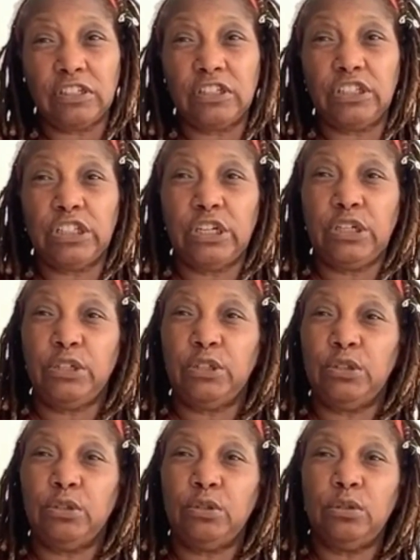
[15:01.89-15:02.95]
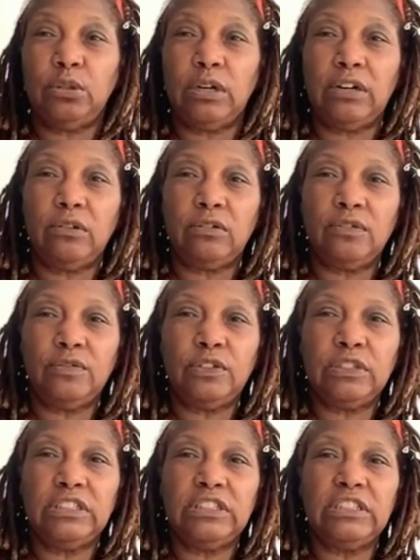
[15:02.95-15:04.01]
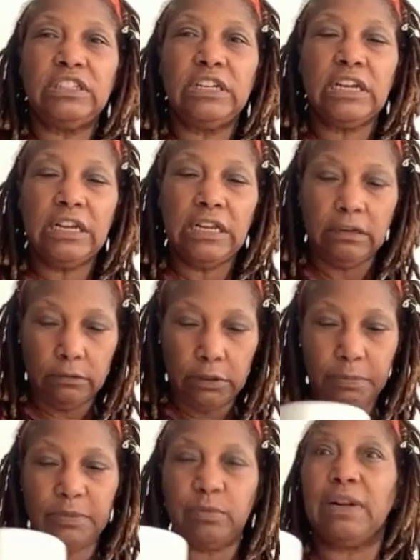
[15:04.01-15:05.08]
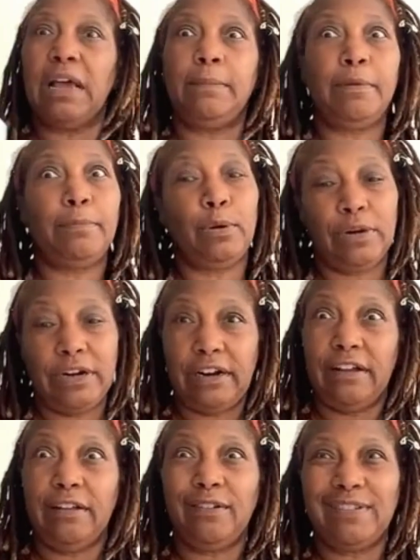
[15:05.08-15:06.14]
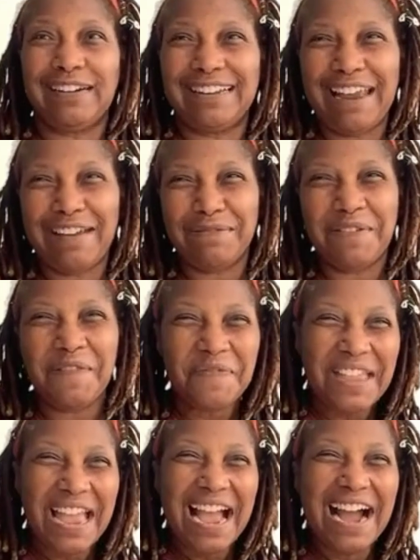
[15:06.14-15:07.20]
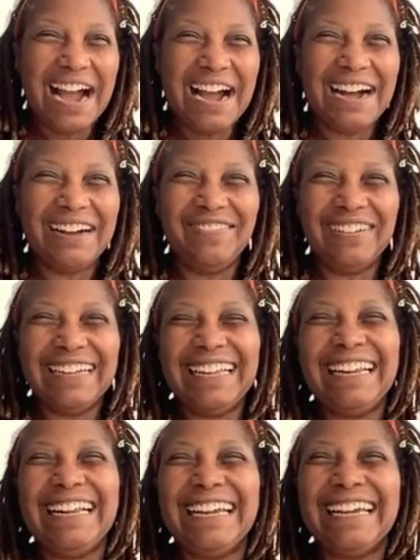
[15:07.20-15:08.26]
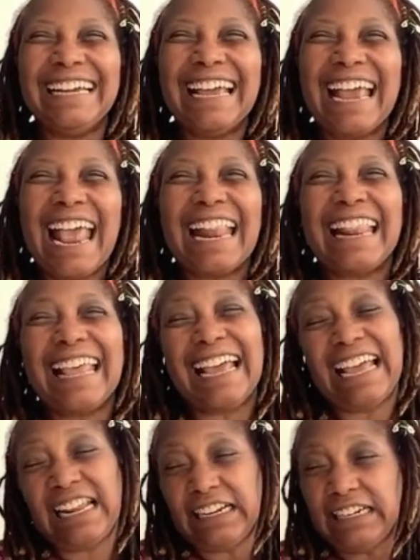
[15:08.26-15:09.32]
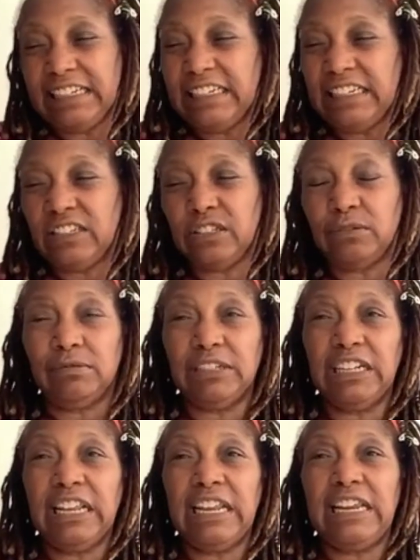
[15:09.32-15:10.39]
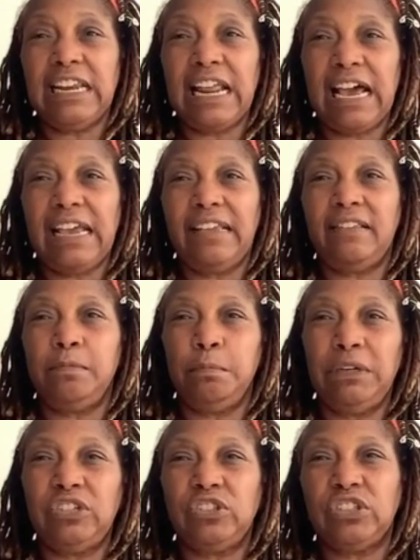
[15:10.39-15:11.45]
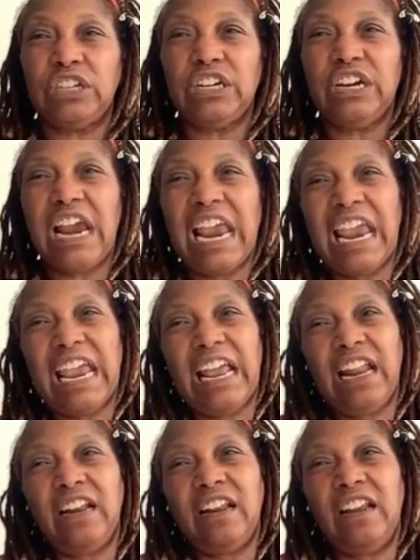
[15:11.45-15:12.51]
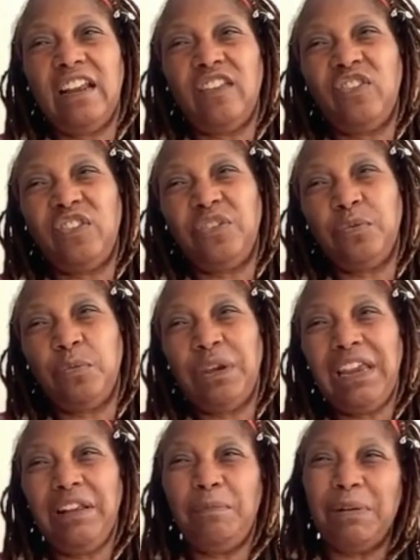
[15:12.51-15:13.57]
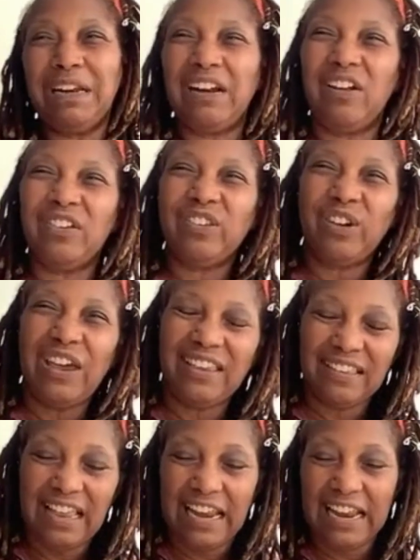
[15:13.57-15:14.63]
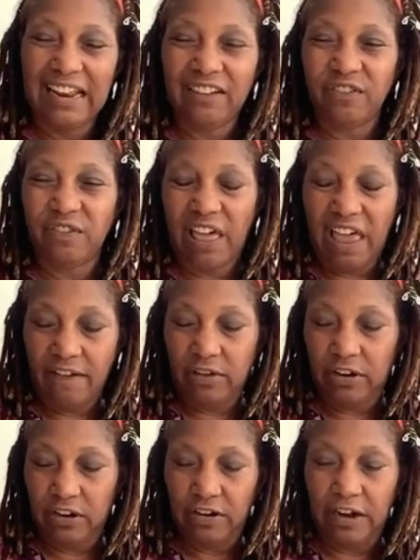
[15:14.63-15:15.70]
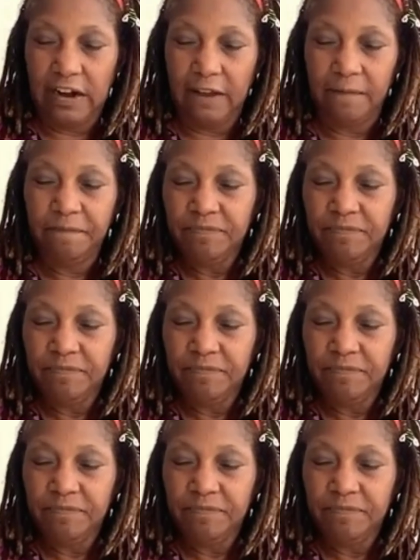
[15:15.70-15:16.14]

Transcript: So I don't know if you can see, whoops, without me pouring it all over the table. But that is a really nice mixture, and it's sweet, but it also has that hint of lavender in it.